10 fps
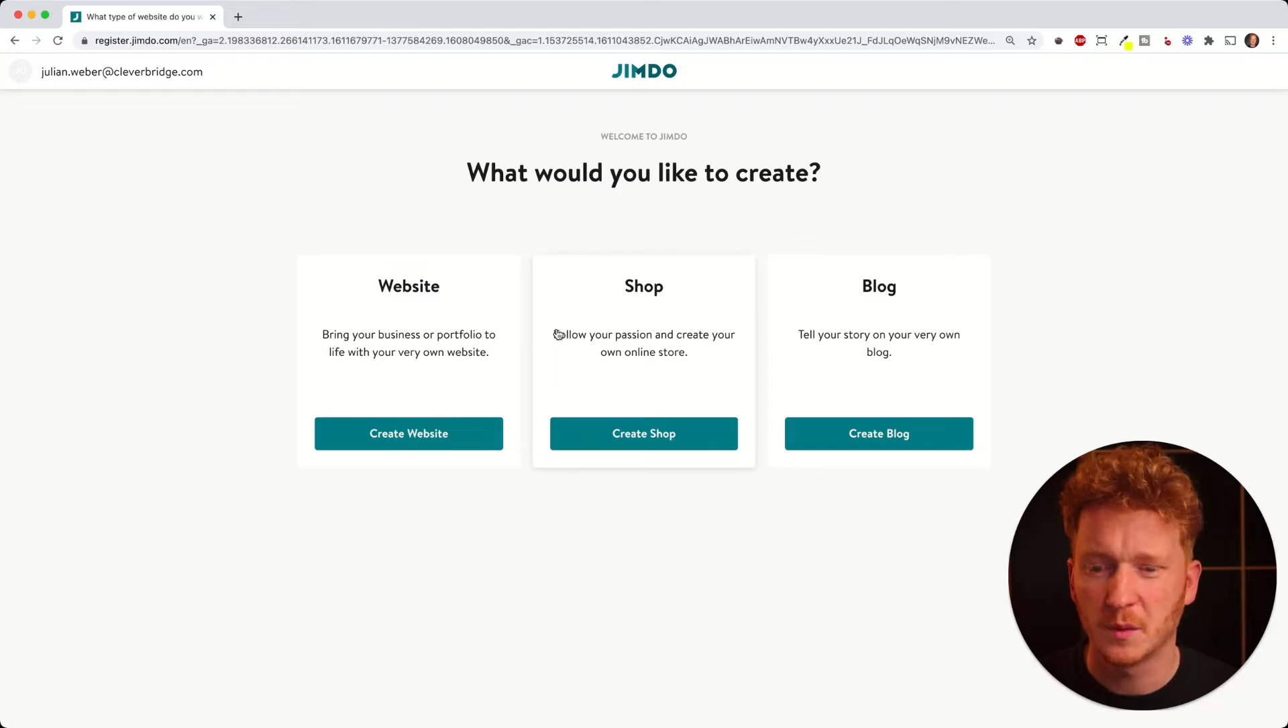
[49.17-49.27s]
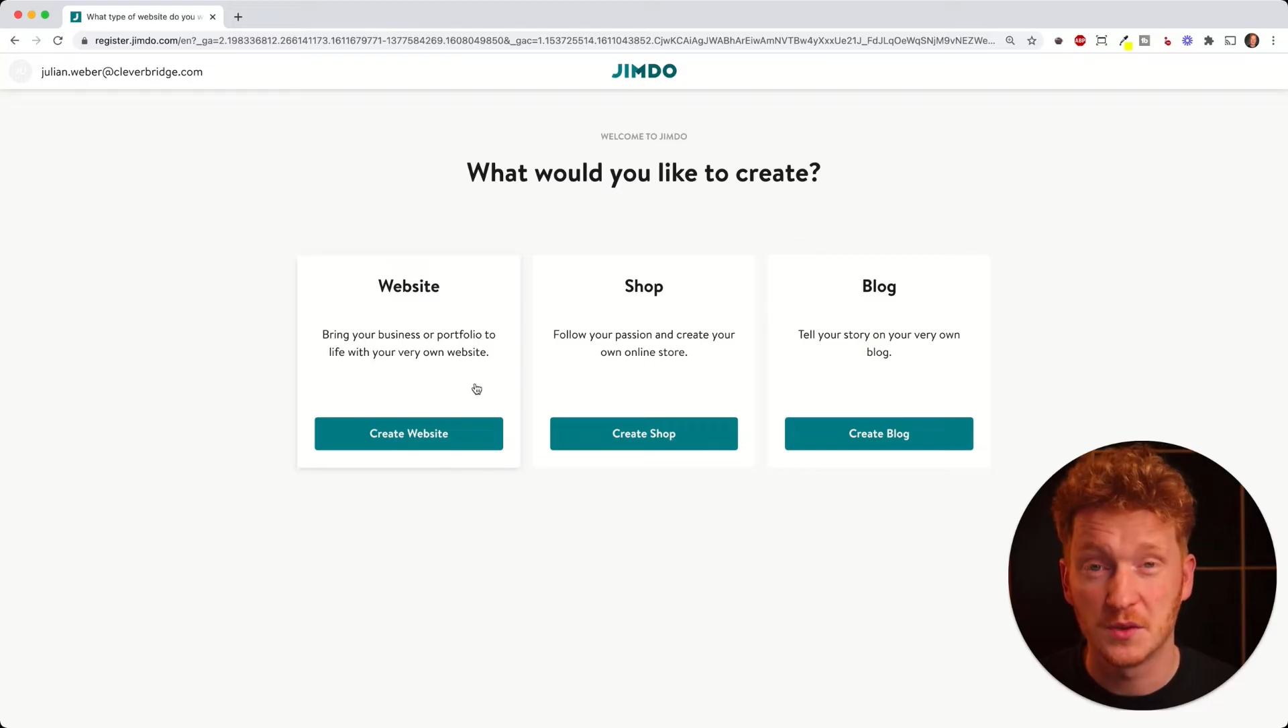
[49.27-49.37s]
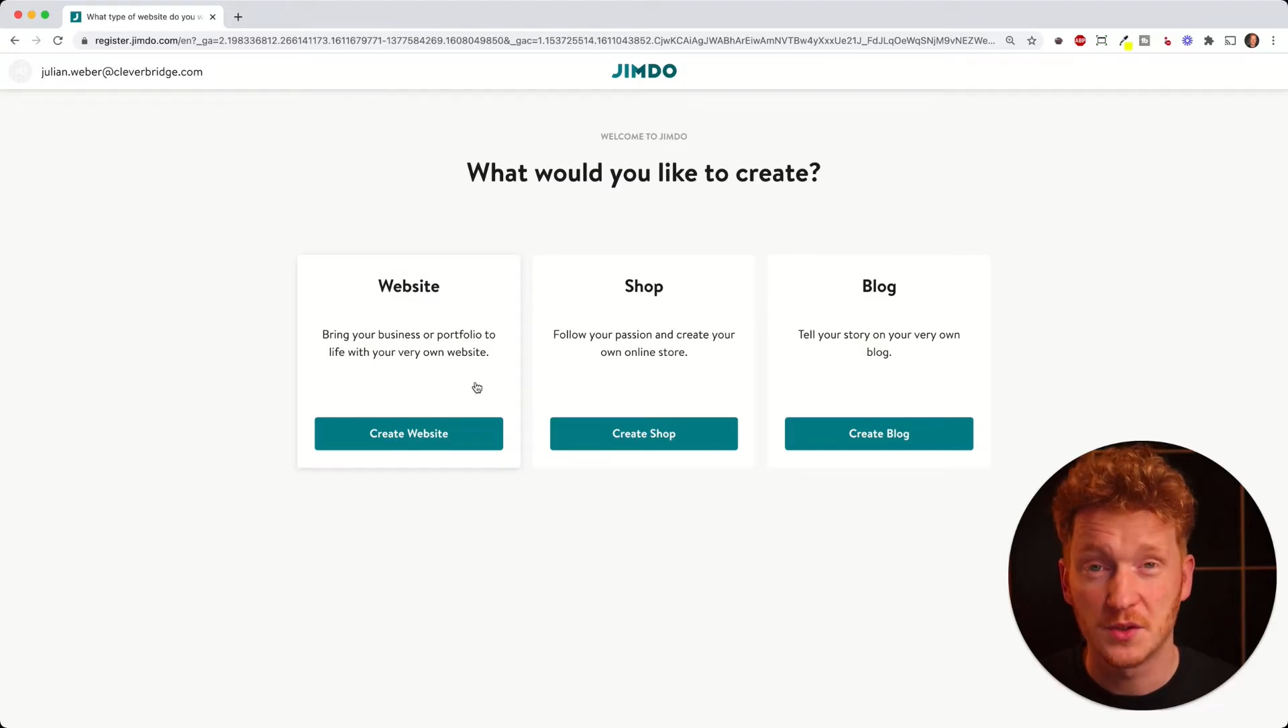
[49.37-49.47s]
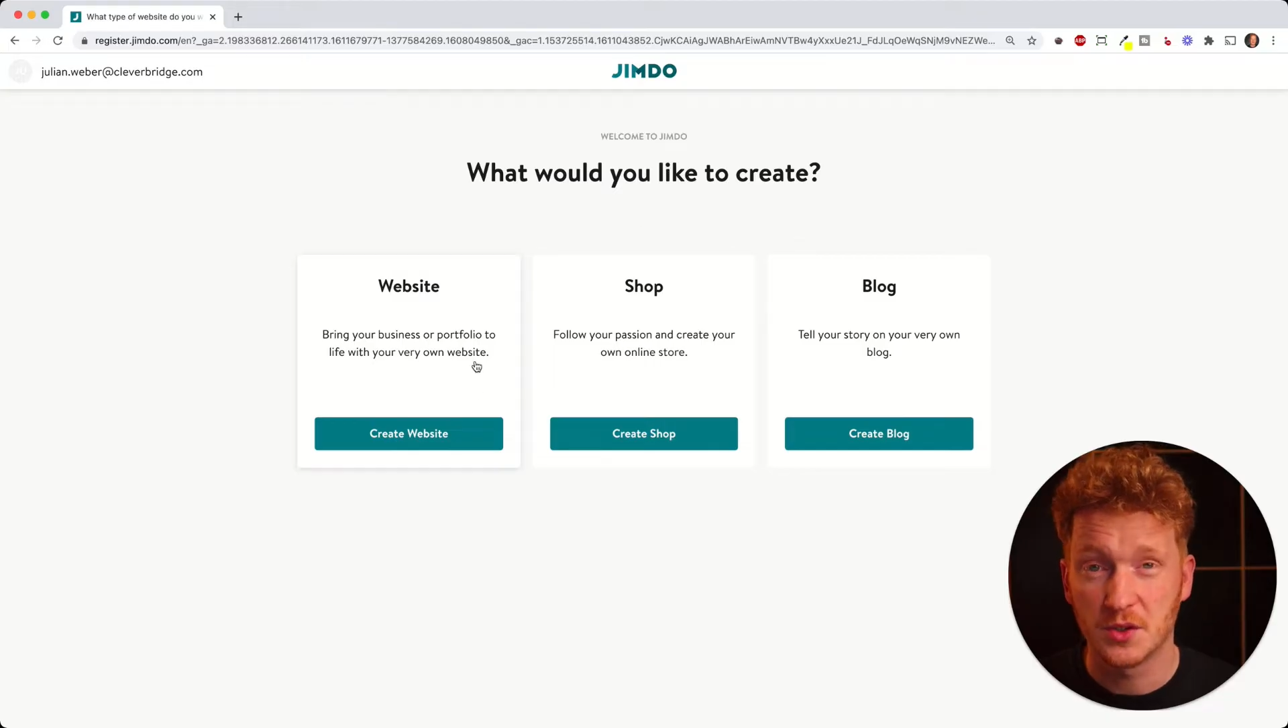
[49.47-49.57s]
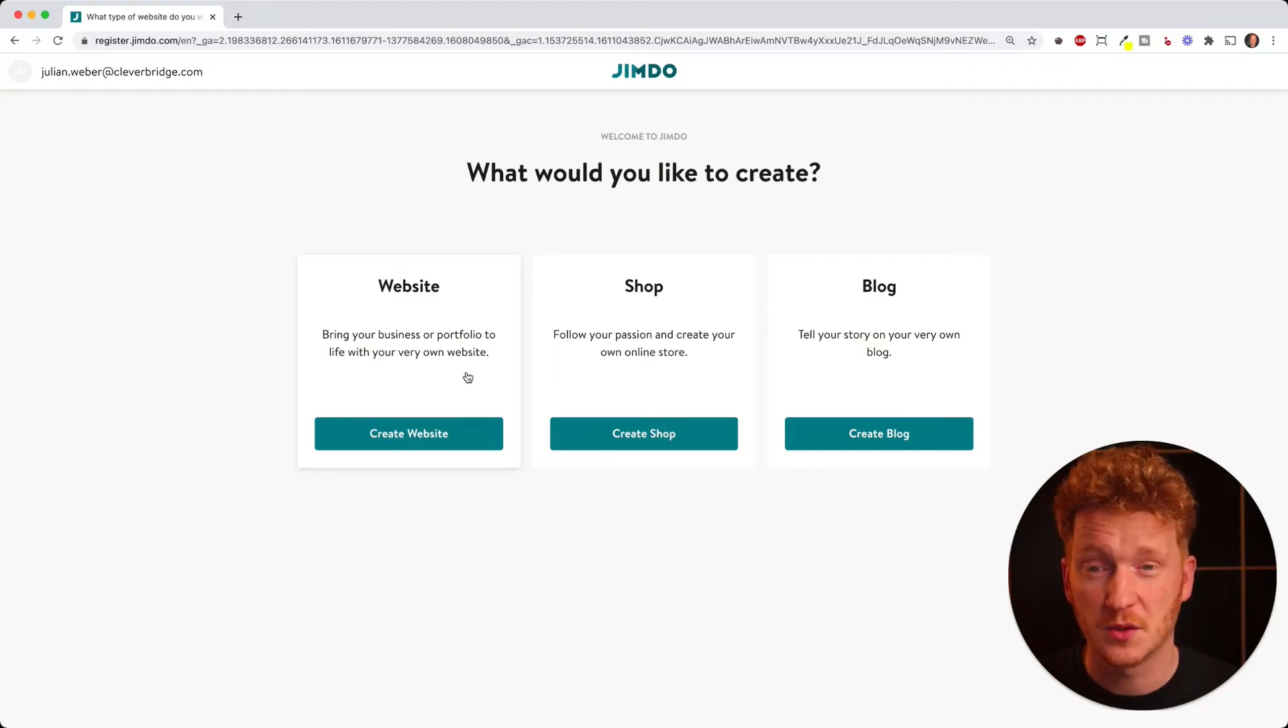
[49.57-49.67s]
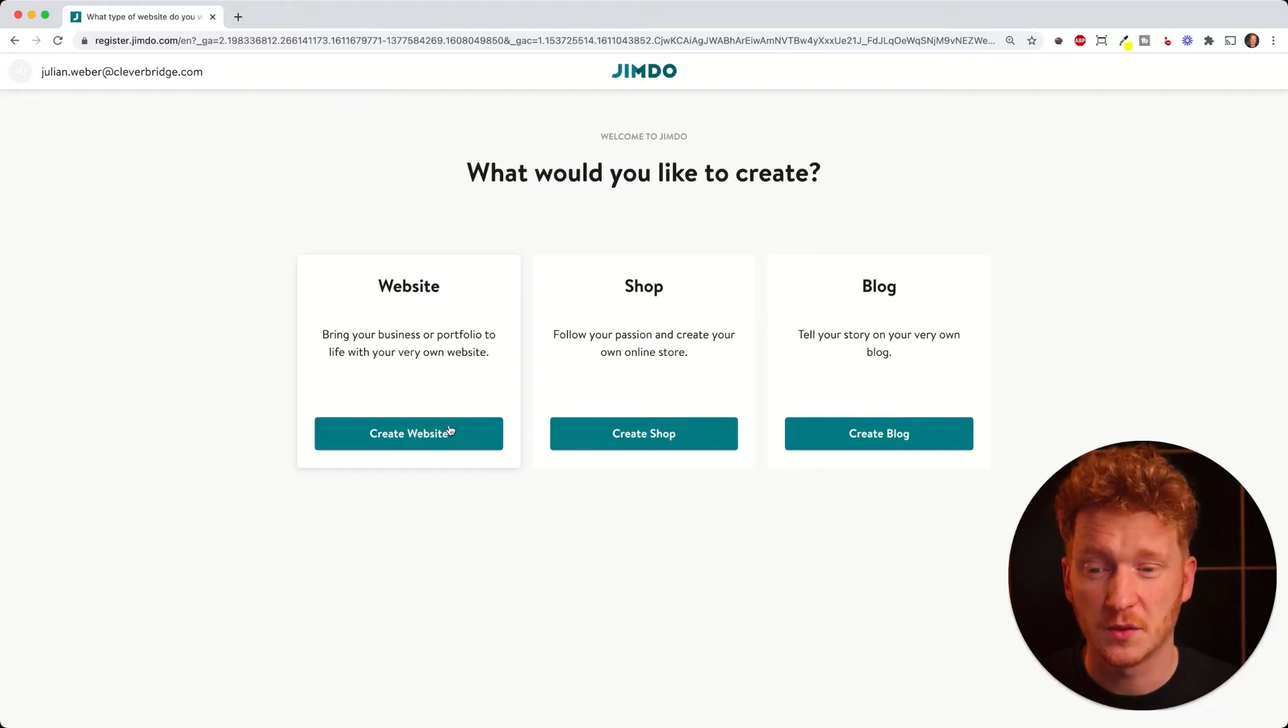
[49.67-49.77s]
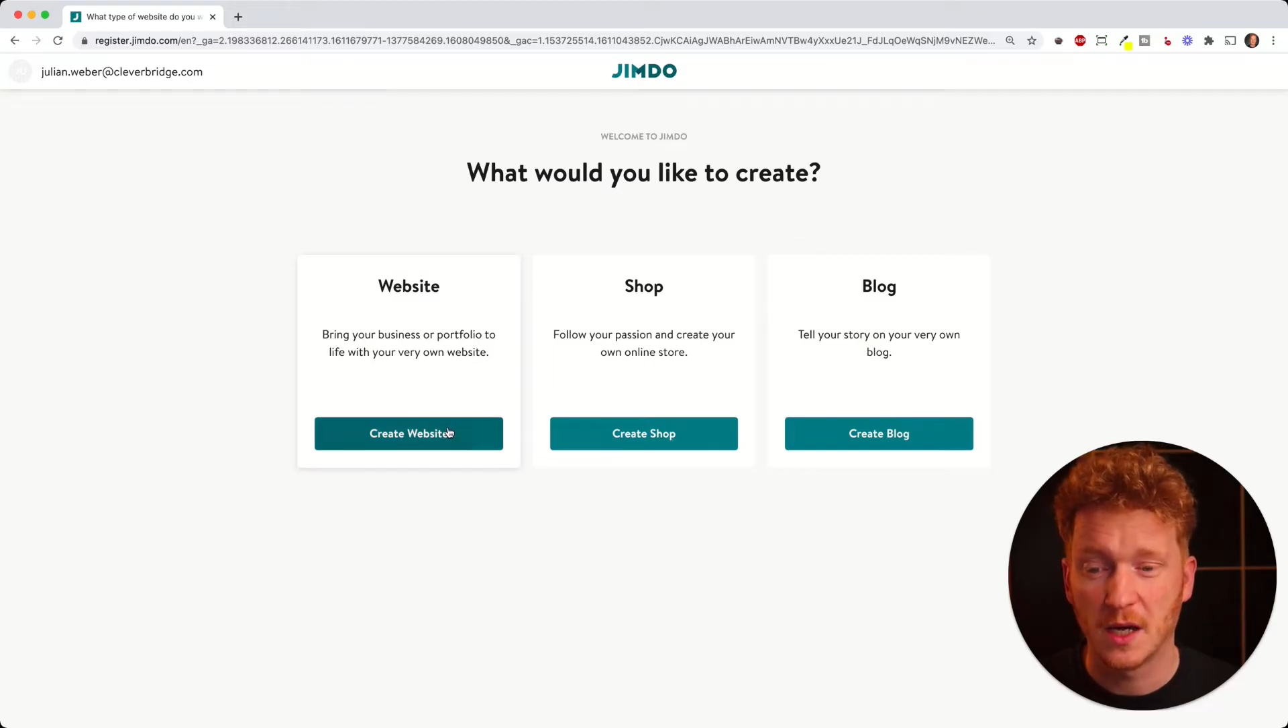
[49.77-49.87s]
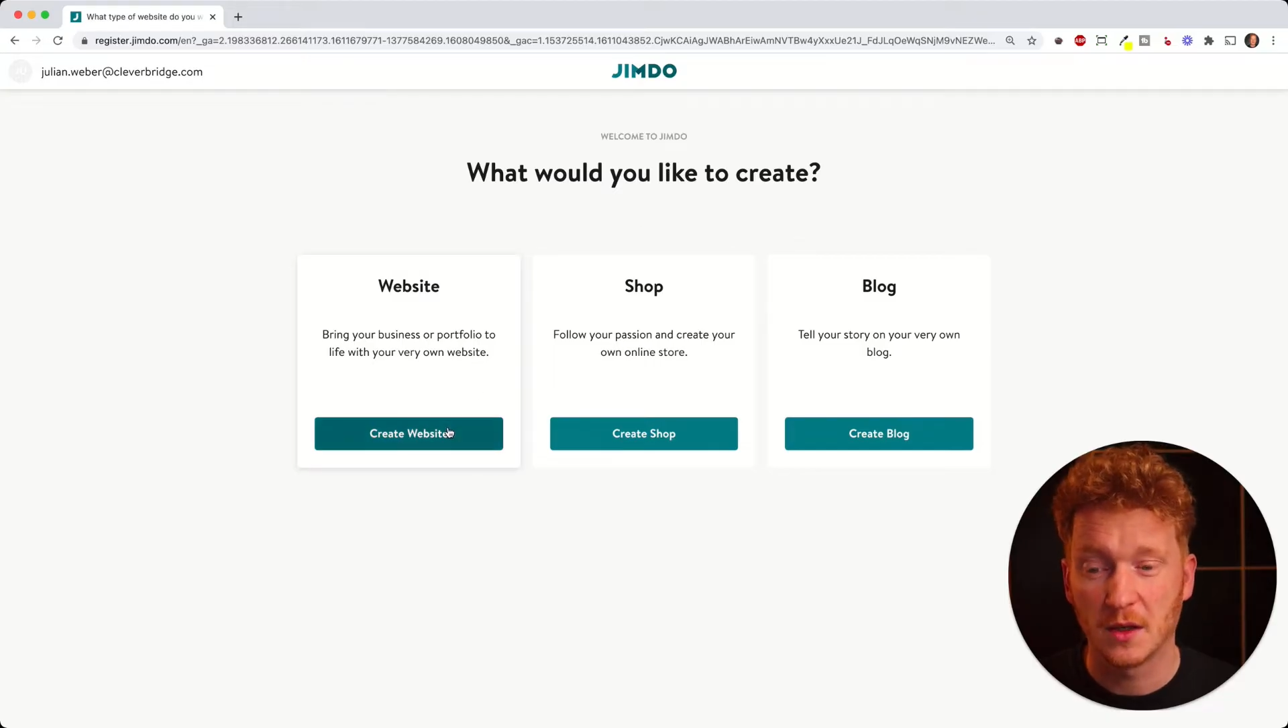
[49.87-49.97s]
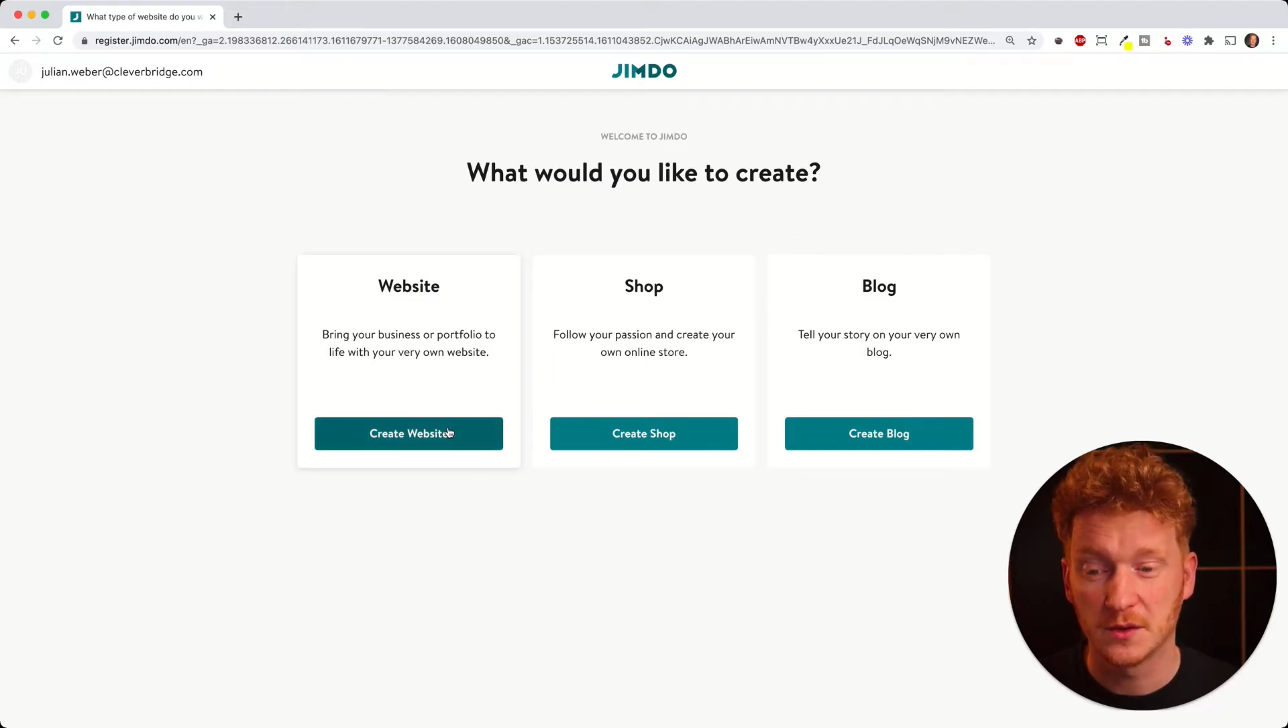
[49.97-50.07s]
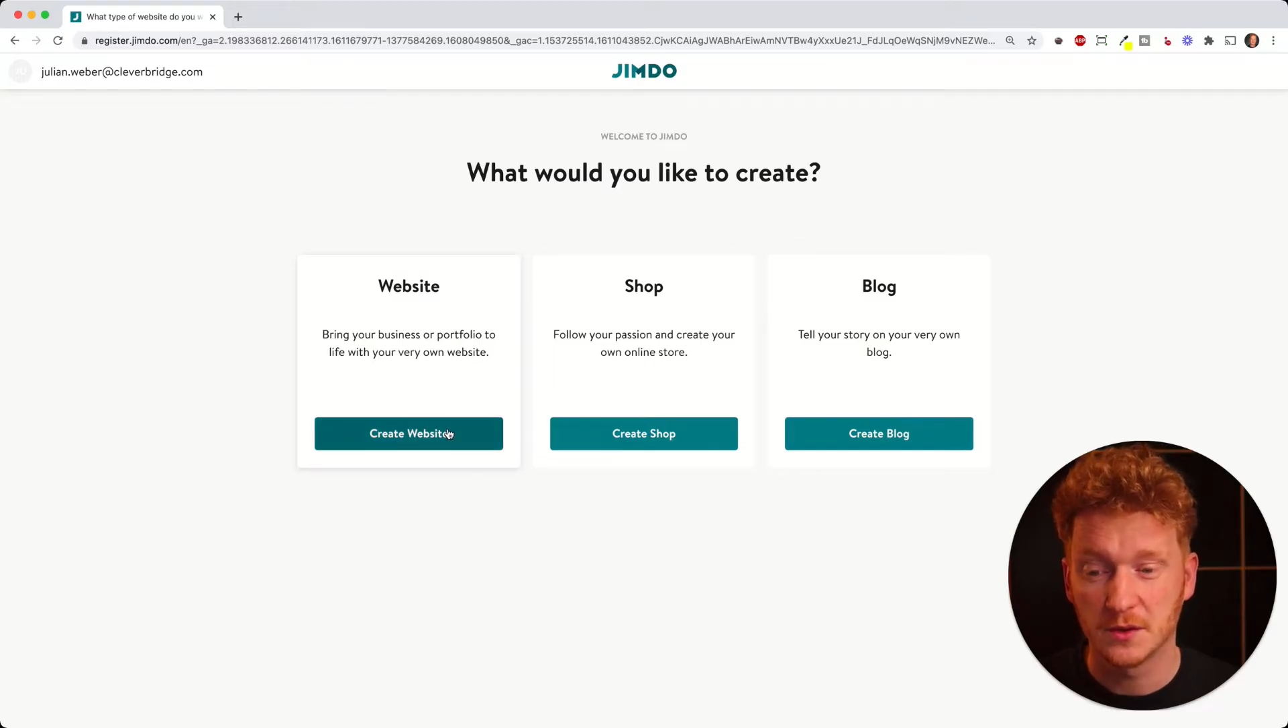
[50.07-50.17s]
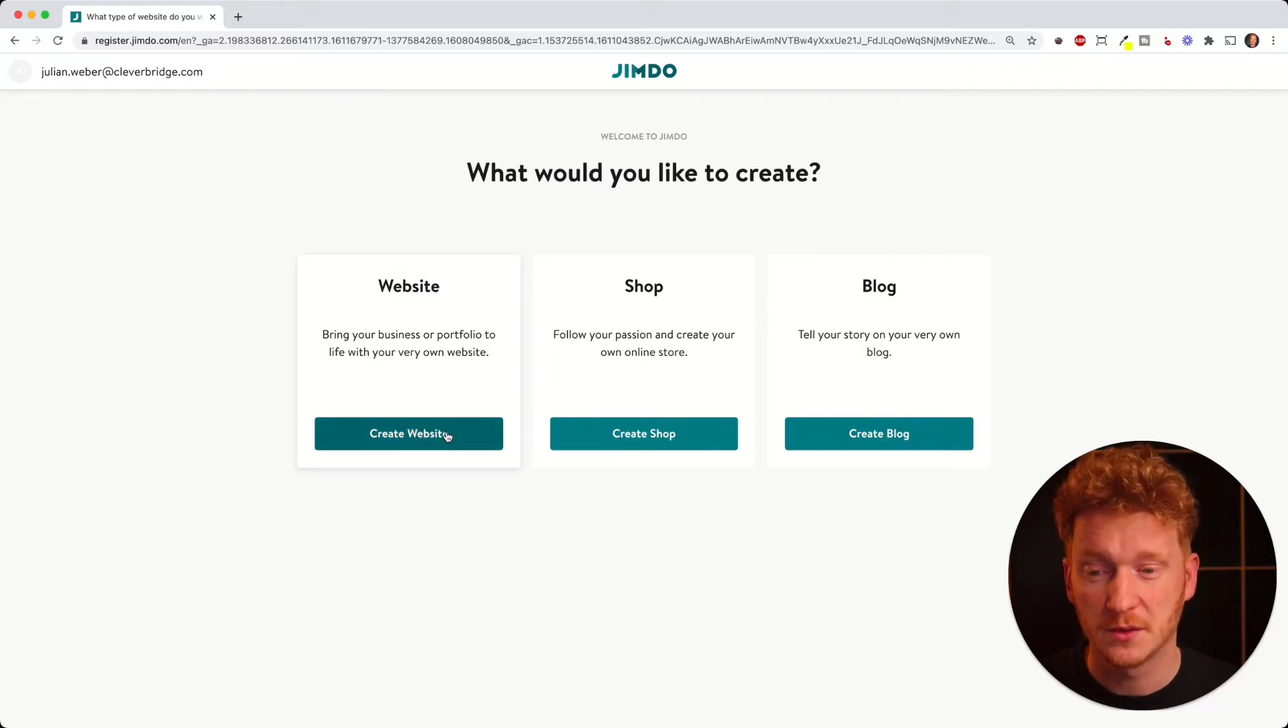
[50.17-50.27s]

I want to show you how to